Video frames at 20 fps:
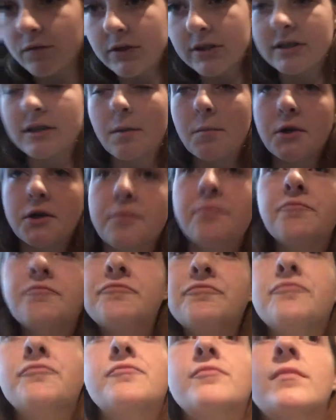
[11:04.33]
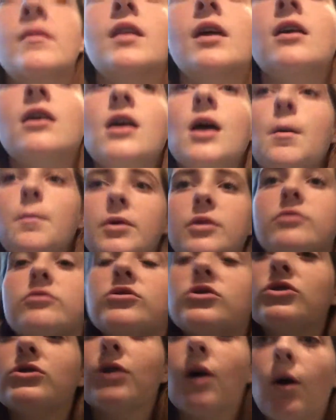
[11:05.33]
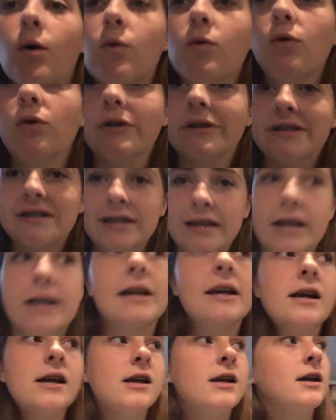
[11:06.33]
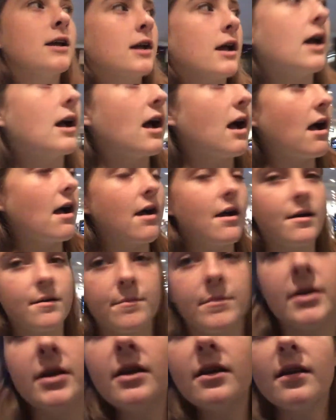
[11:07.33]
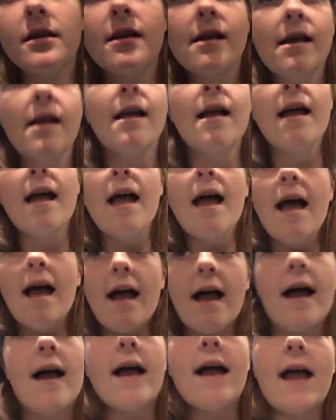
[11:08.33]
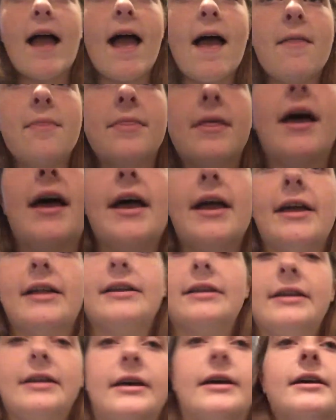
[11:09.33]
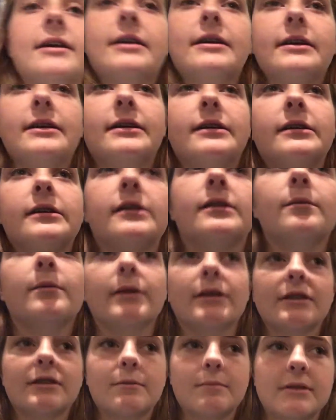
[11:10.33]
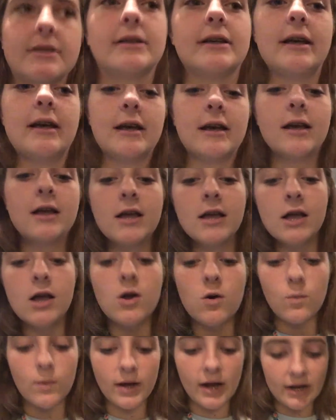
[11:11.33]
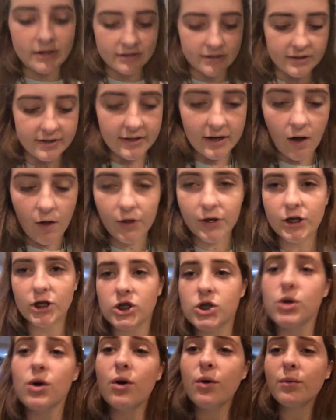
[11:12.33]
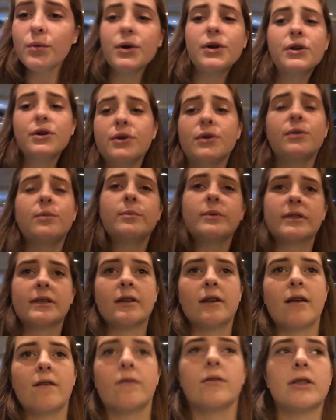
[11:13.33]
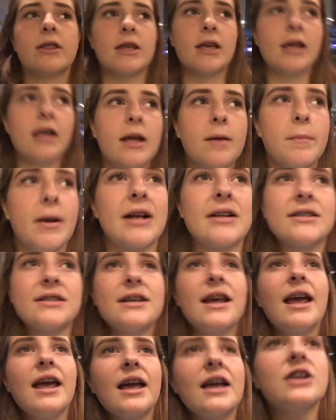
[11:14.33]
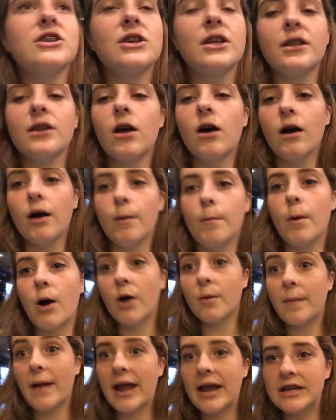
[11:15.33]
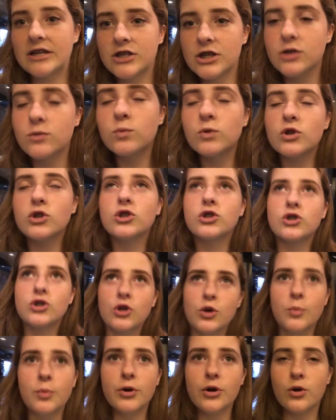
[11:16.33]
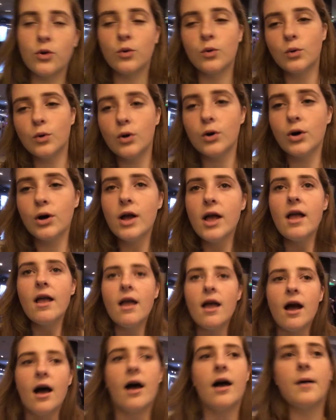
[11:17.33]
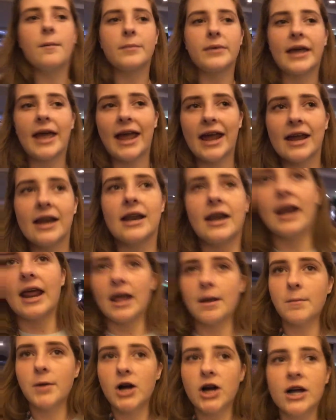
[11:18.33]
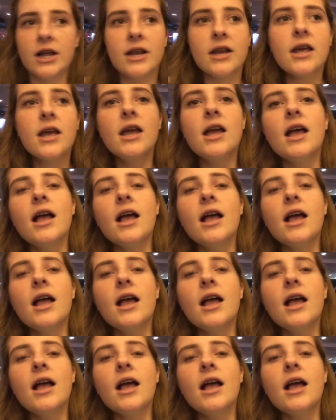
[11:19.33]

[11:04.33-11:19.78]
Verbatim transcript: for the summer. But it was so cool to see. Um, and then, what else did we see? We got to see all the control rooms and everything backstage, and um, our pages were super cool. Um, Kate and Amon,